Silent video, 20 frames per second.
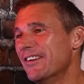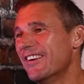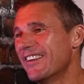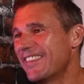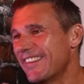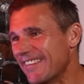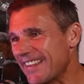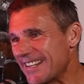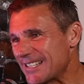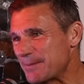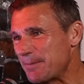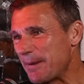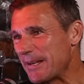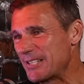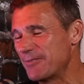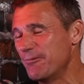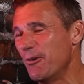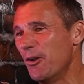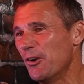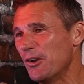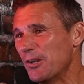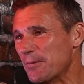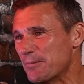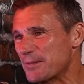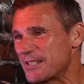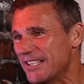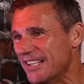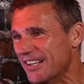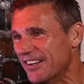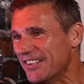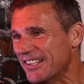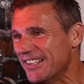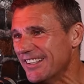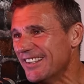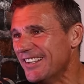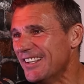I think that speaks volumes, you know.